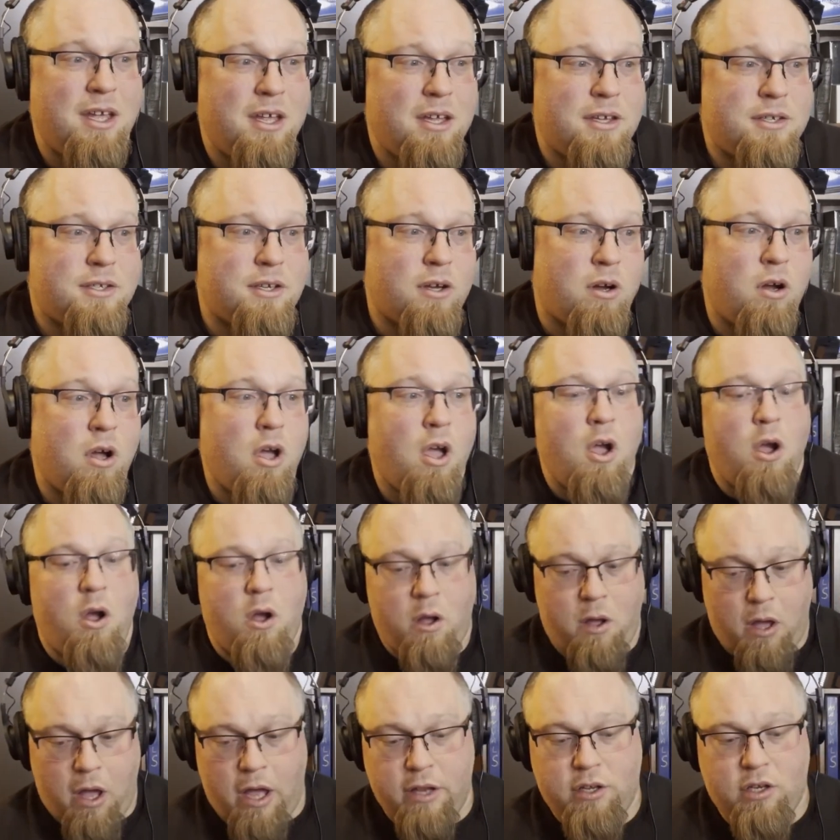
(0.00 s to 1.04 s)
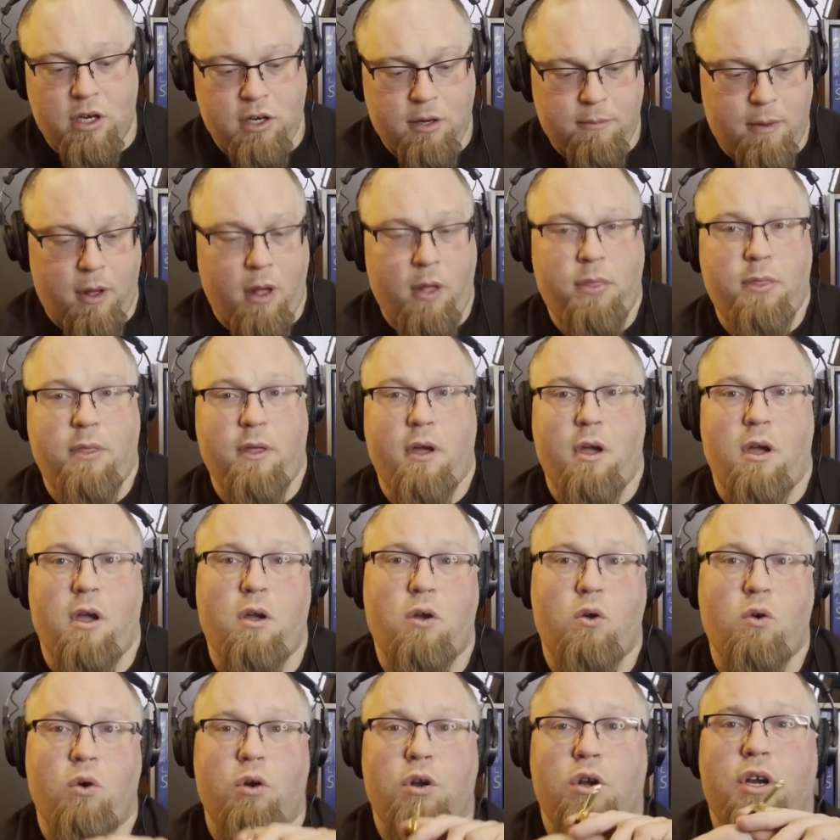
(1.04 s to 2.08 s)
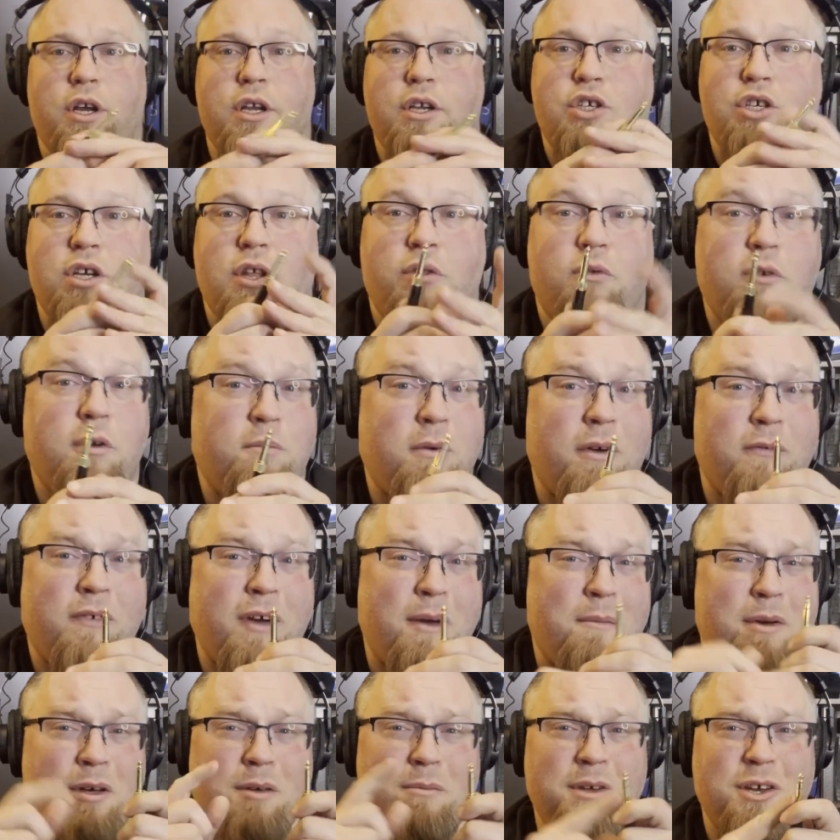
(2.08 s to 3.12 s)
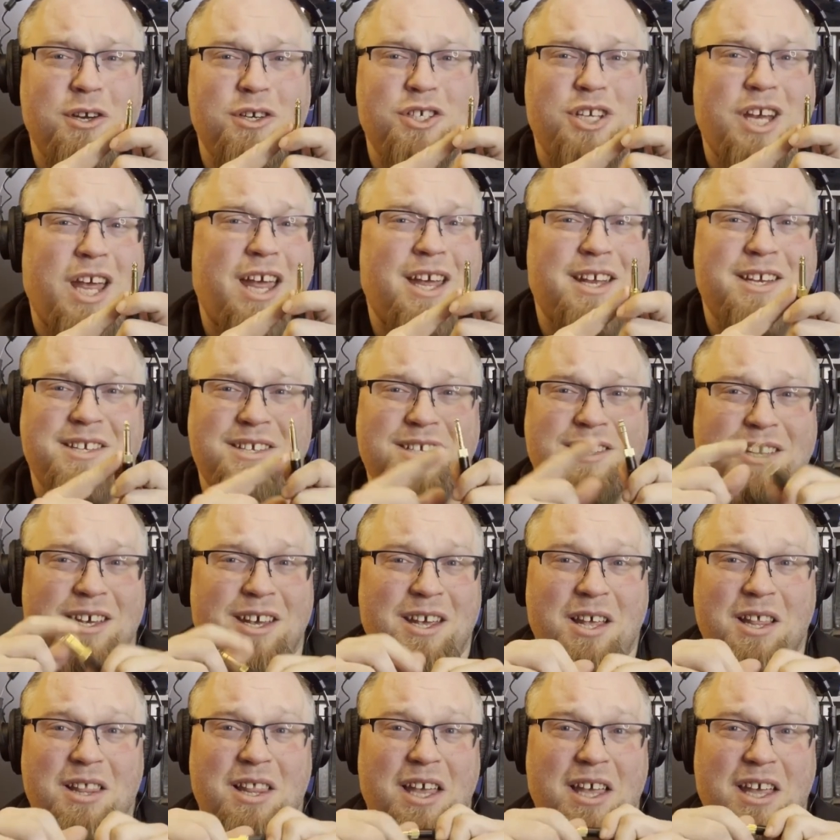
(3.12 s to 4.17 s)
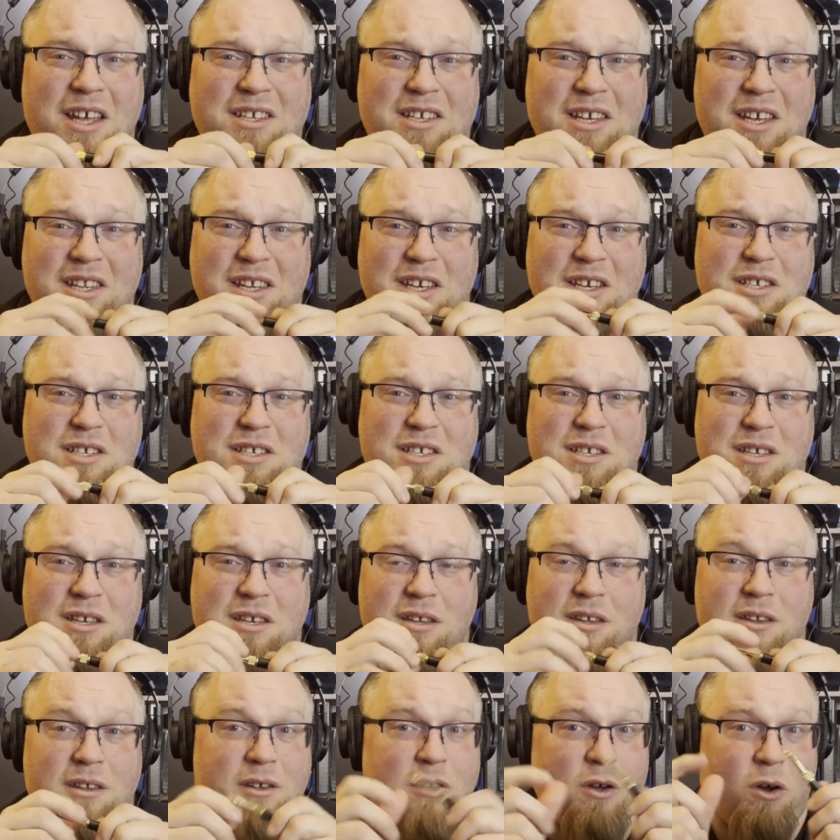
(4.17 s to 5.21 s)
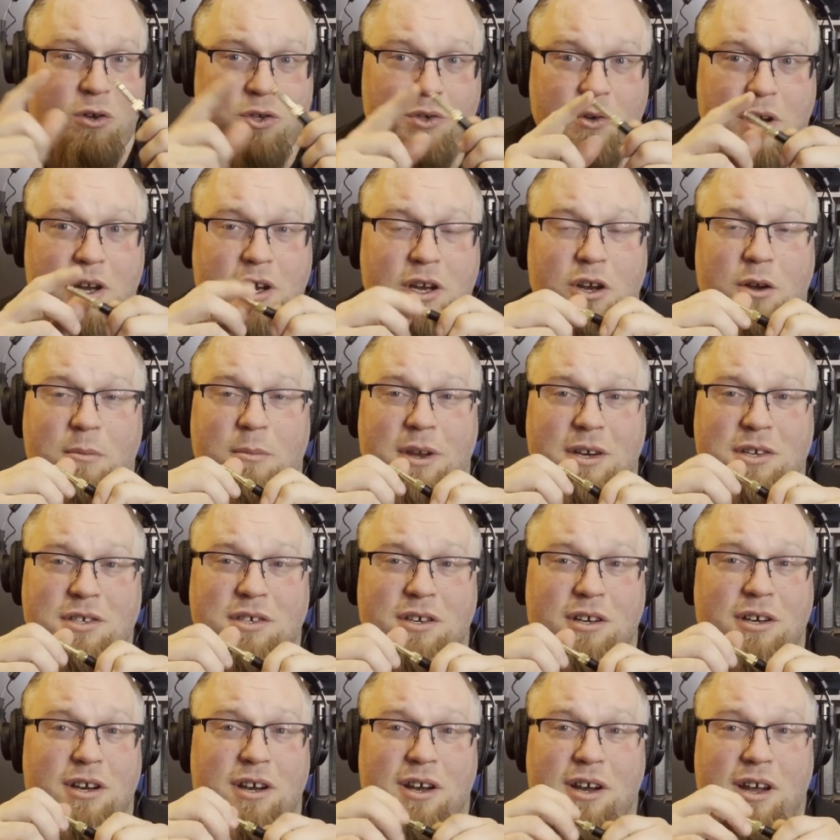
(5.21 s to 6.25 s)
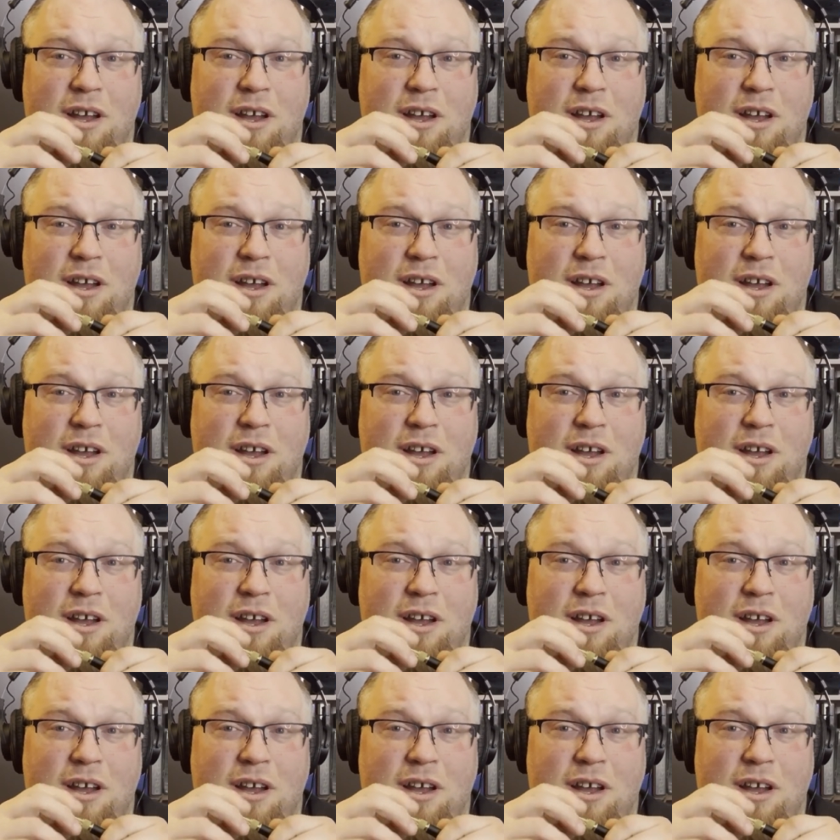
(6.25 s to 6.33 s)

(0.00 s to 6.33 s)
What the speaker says: So I talked about the 1/4" and 3.5mm jacks. Like I said, these goes right into your mixer.